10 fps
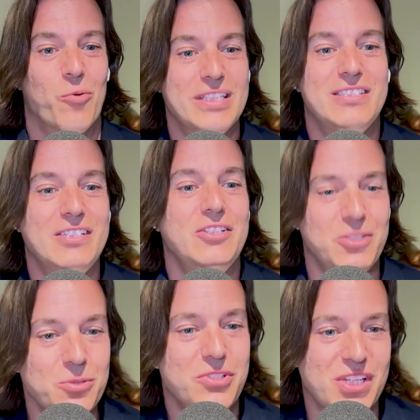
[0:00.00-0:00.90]
what do
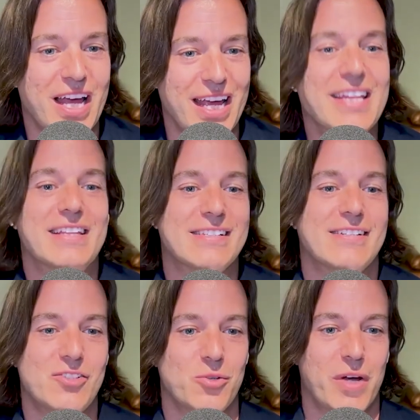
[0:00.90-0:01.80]
you say in this
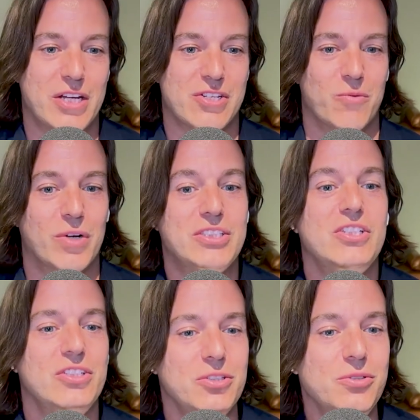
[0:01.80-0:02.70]
situation? What do
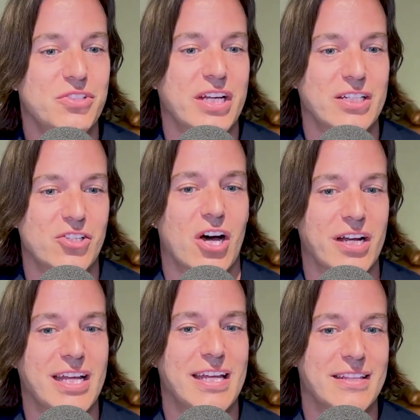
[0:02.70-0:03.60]
you say,
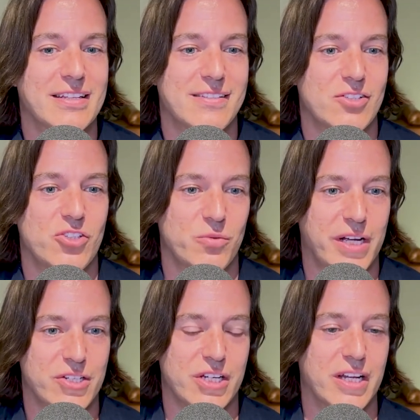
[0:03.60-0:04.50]
Johnny, in this
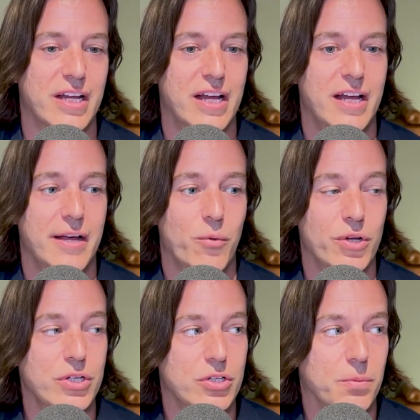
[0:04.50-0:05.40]
situation?
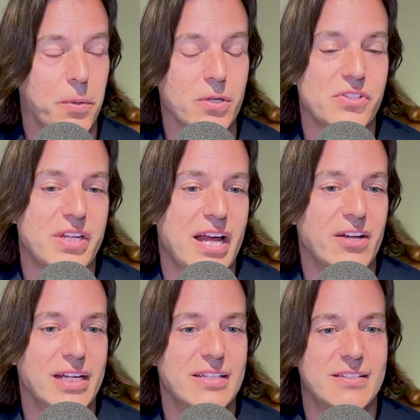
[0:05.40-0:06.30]
Well, your
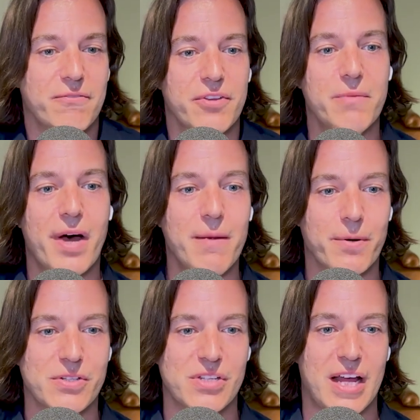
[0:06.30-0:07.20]
personality is different than my
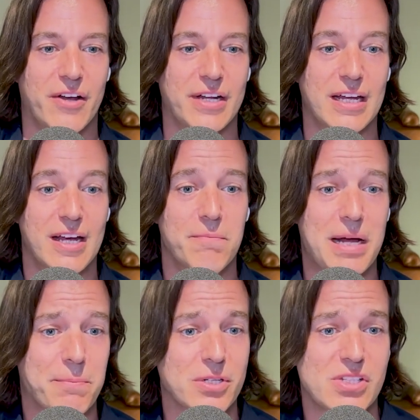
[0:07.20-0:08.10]
personality.
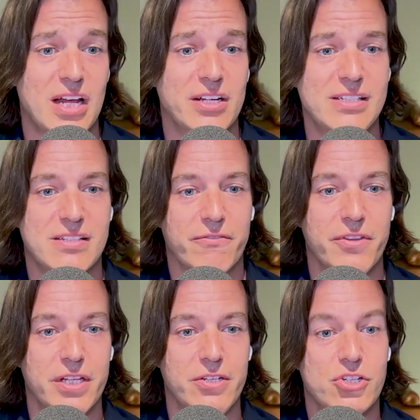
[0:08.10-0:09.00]
My personality is
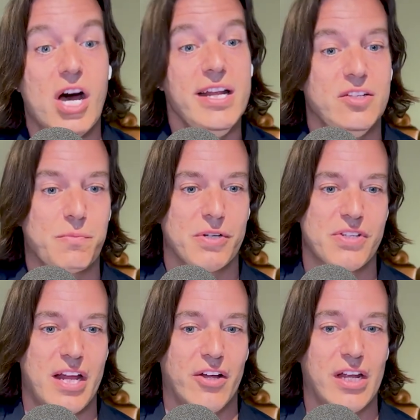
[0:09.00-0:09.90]
different than Johnny's
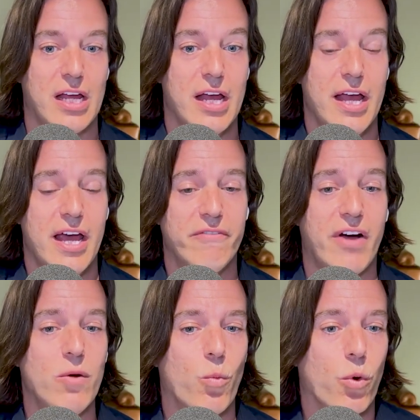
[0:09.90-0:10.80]
personality. And if
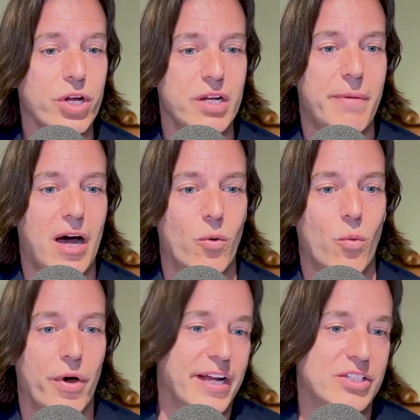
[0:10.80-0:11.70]
I worried about
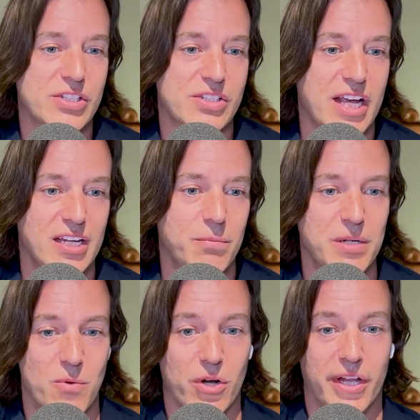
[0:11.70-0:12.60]
what I should say to
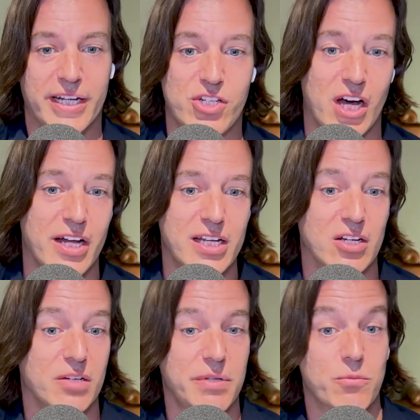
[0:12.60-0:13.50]
be more like Johnny
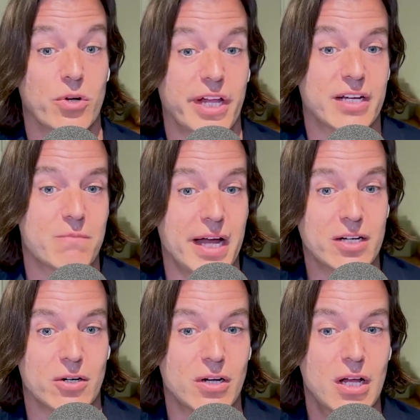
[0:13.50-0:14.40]
or to be more like
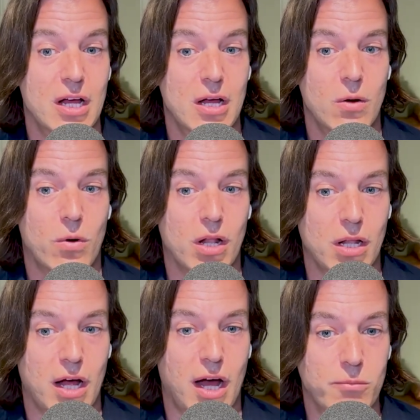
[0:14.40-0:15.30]
Michael, well,
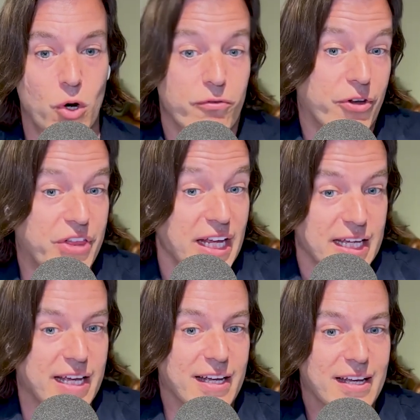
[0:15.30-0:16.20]
I'm
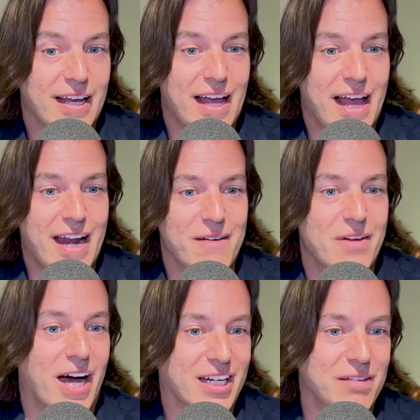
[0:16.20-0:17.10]
overthinking and I'm
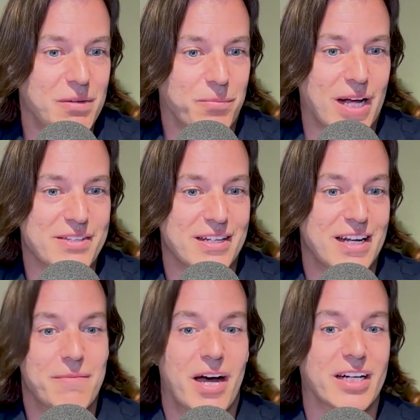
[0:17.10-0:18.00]
not going to be present
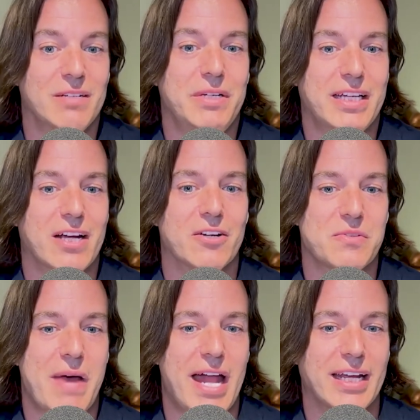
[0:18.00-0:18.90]
and I'm not going to be
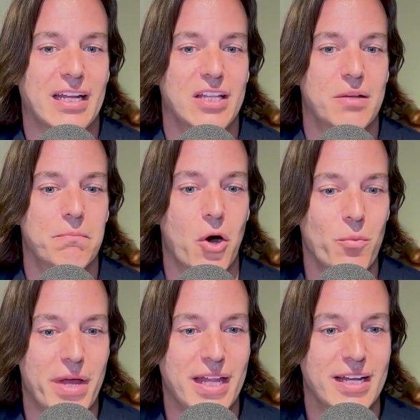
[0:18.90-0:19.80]
charismatic and in the
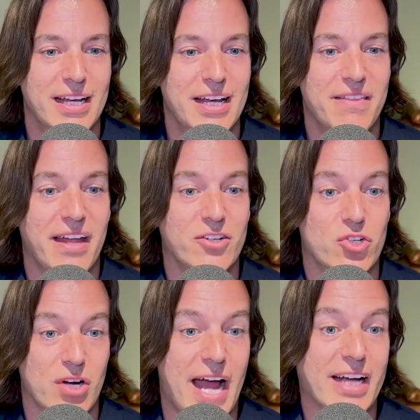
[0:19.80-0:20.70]
moment that
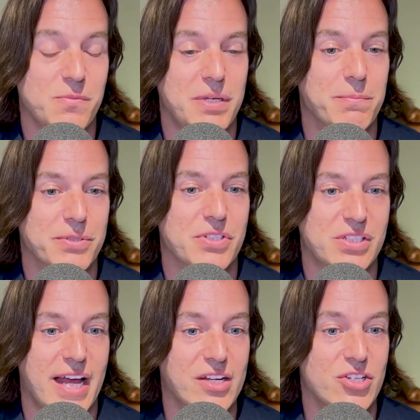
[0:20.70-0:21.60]
attracts people's
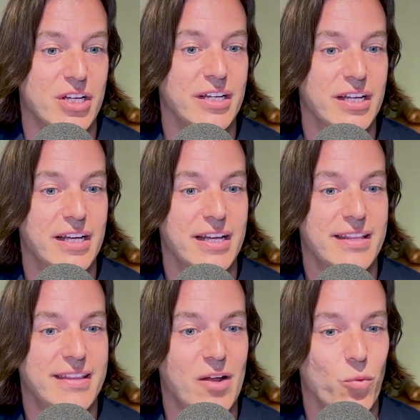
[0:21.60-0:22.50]
attention,
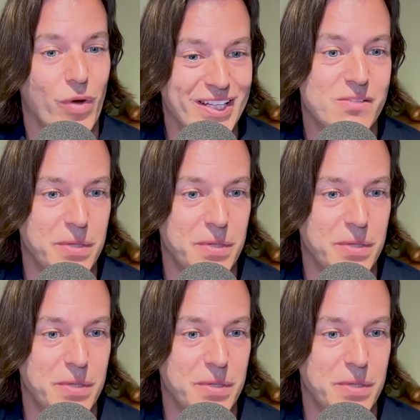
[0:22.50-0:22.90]
that wins